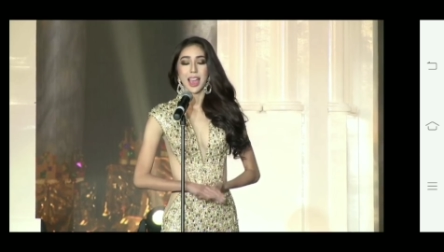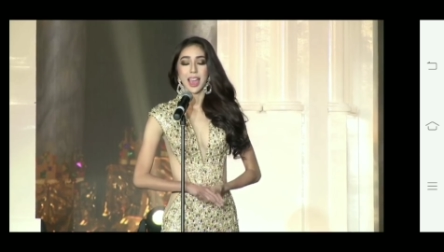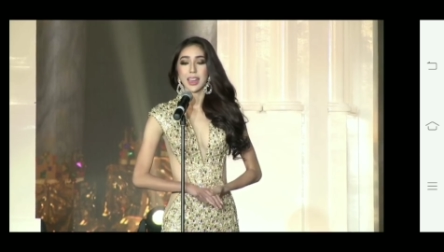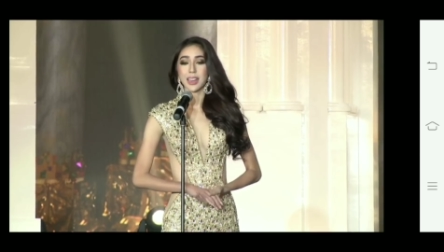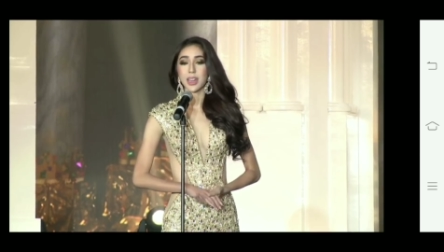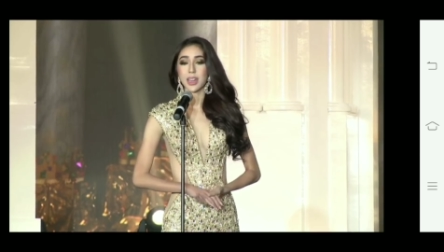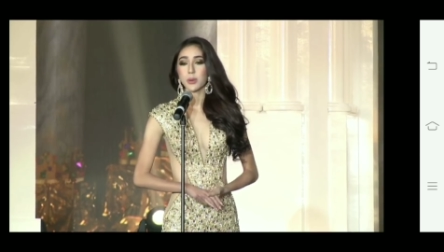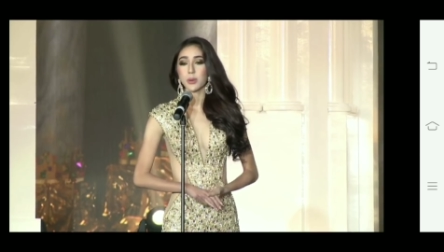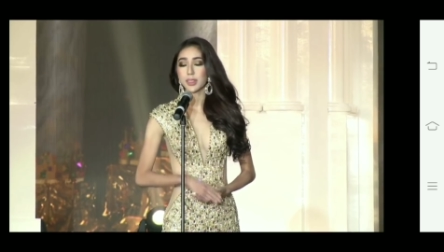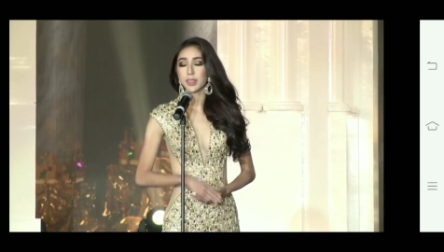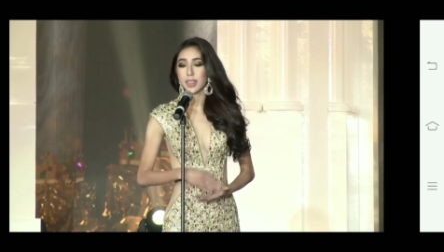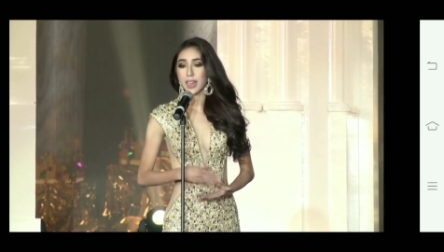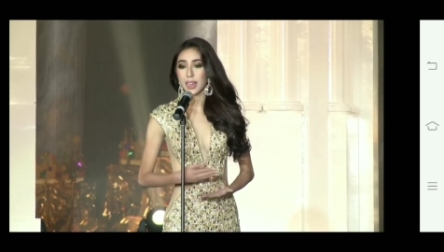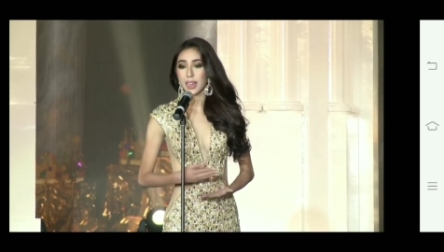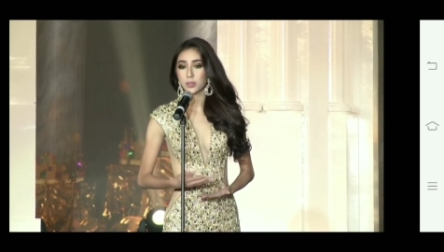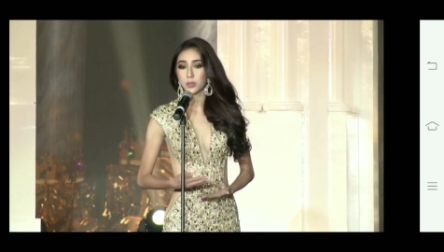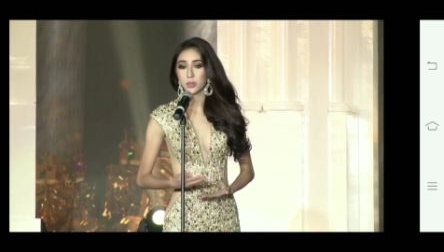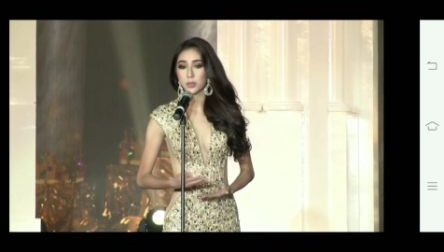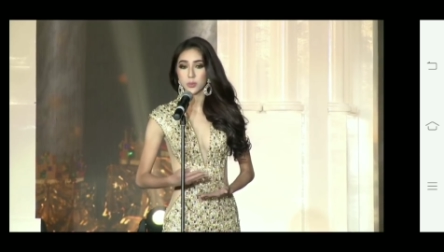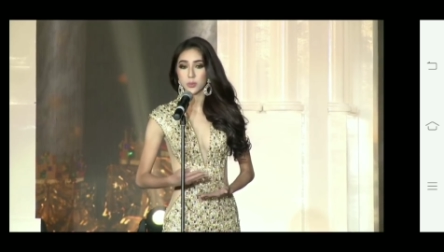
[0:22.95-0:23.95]
And I would
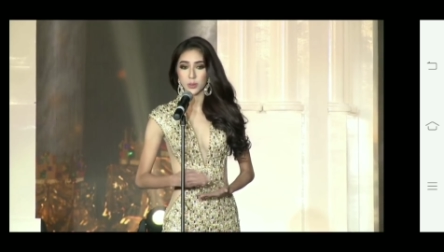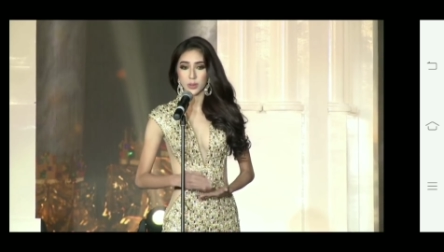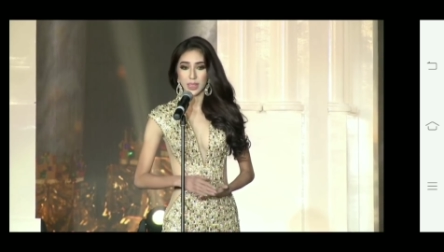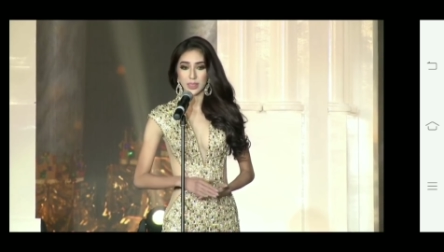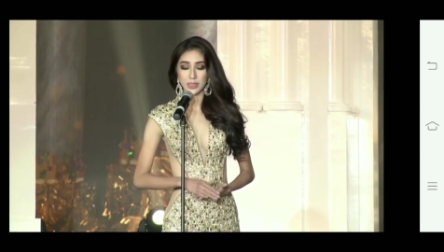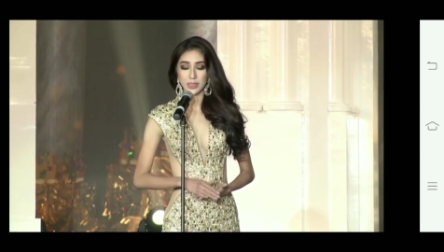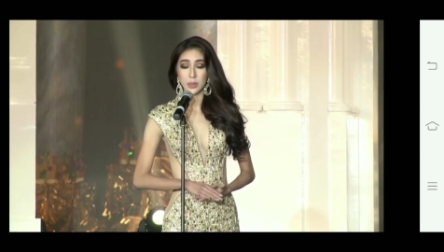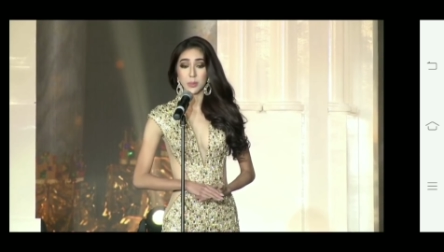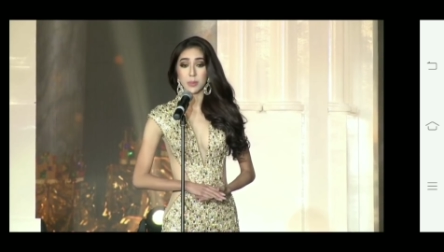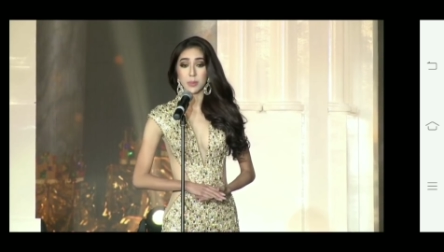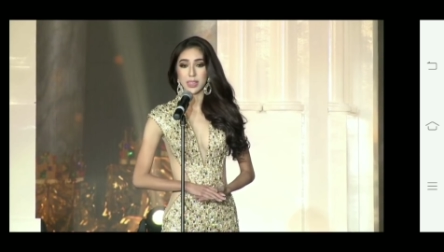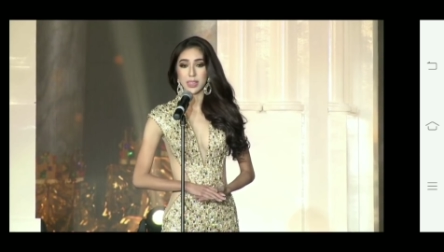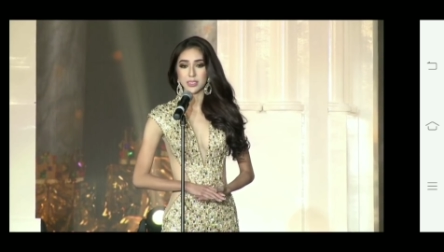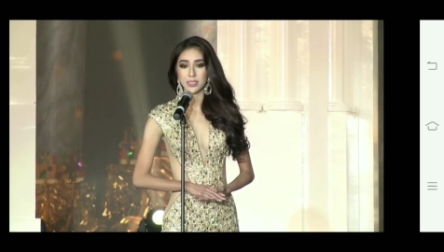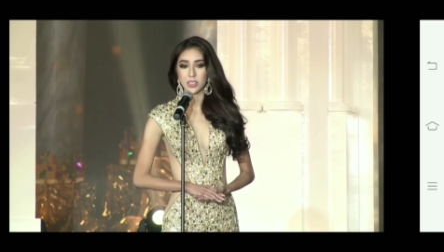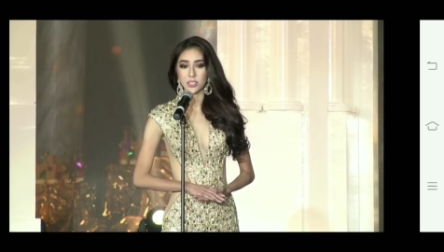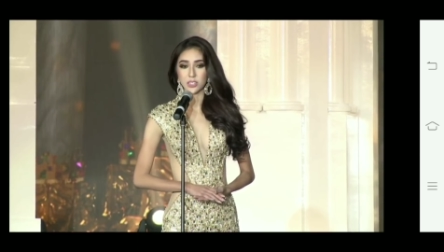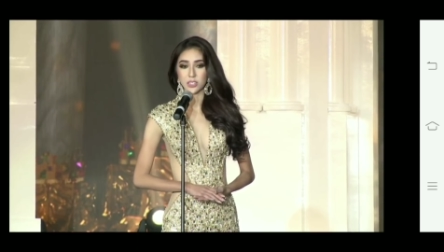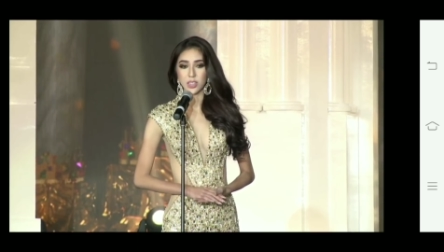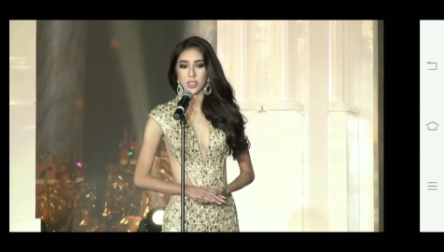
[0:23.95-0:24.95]
like to spread the
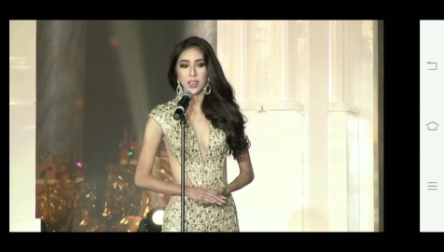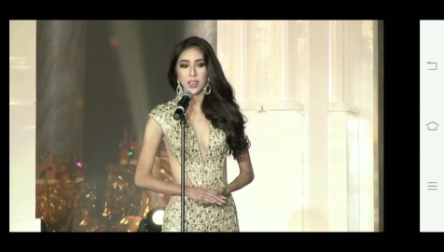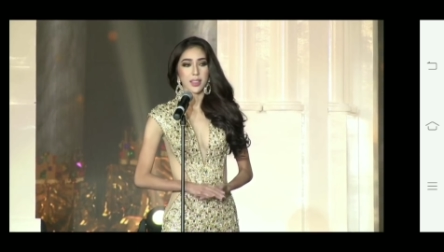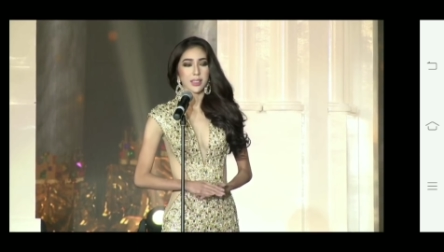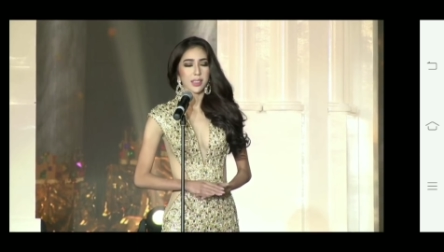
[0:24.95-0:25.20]
message